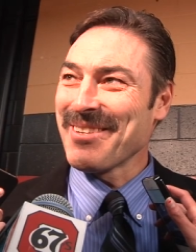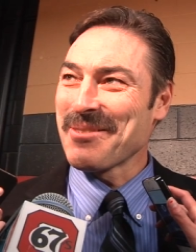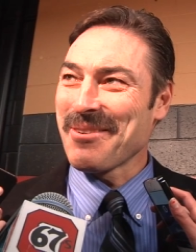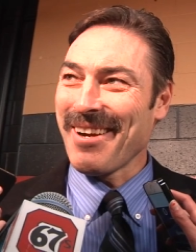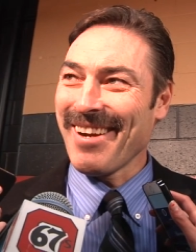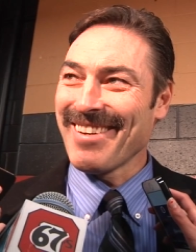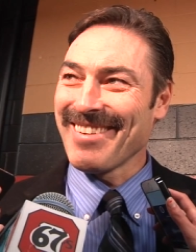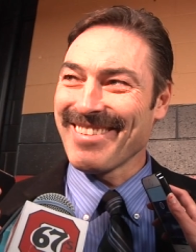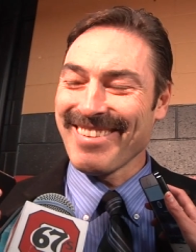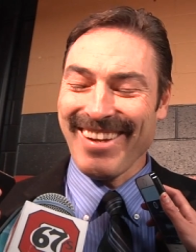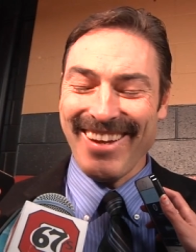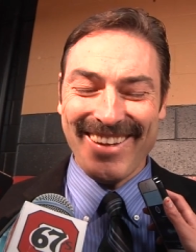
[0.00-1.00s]
it was great.
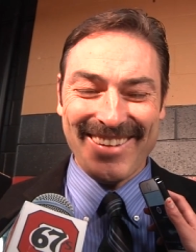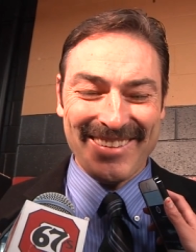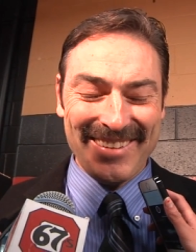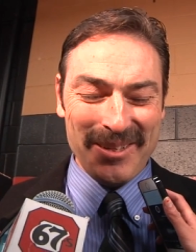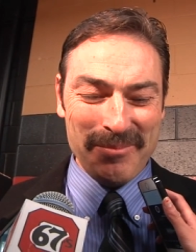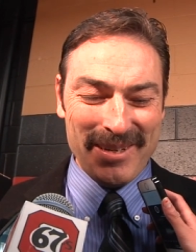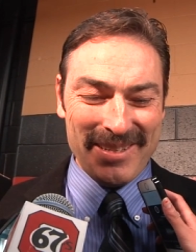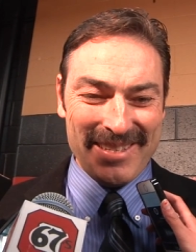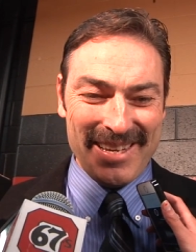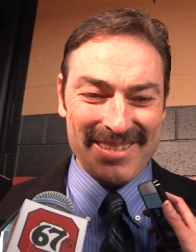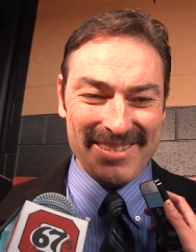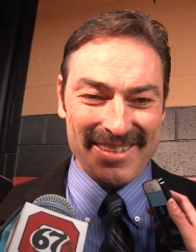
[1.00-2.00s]
Yeah, a little bit of
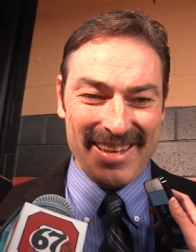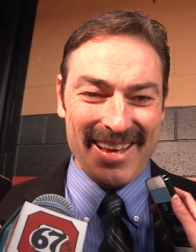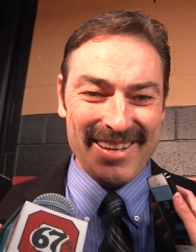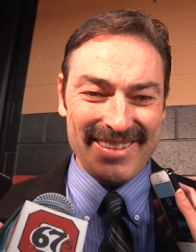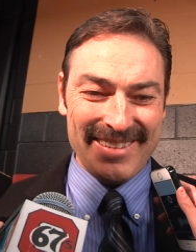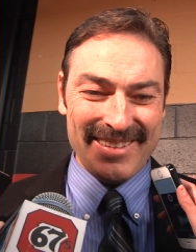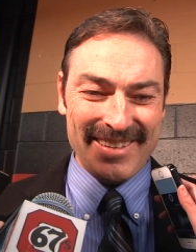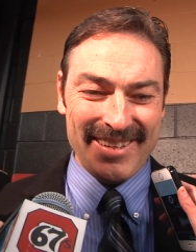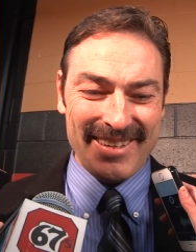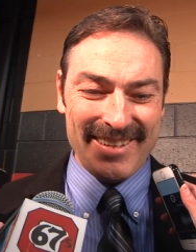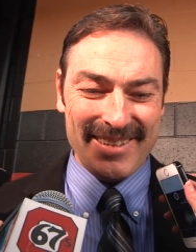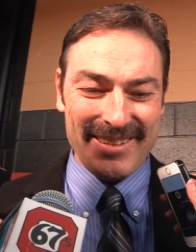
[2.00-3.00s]
taste of that and
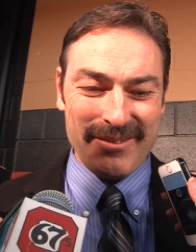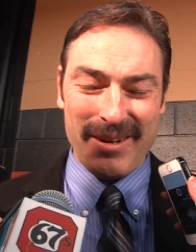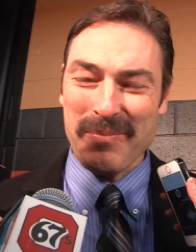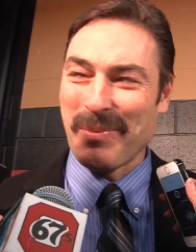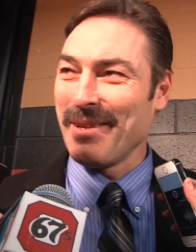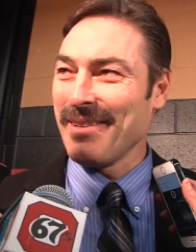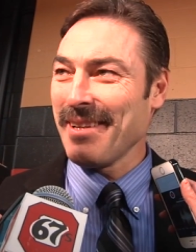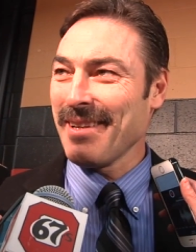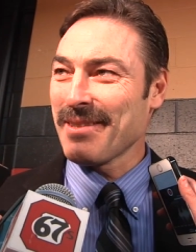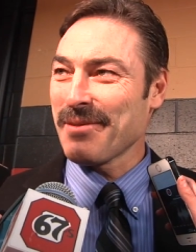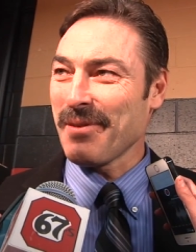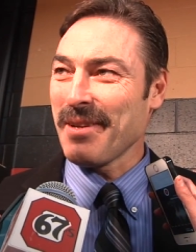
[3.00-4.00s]
uh, great building.
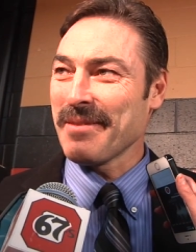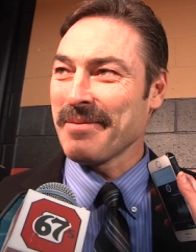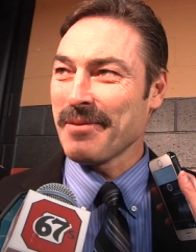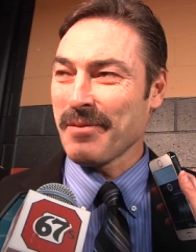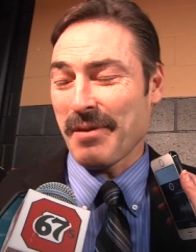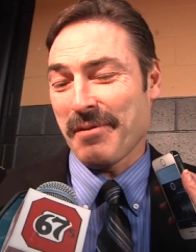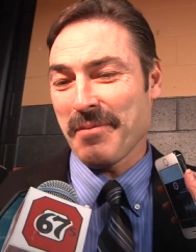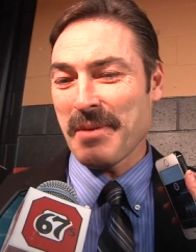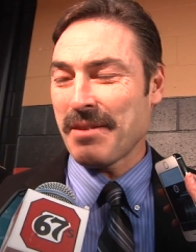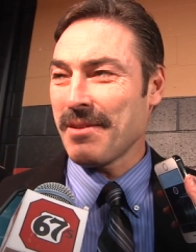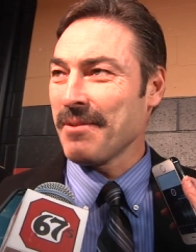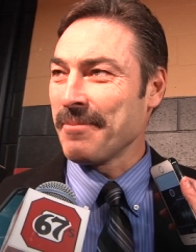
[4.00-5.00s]
It's fun. It's fun for
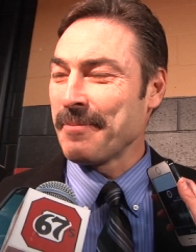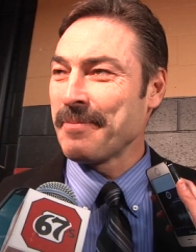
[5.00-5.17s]
me too.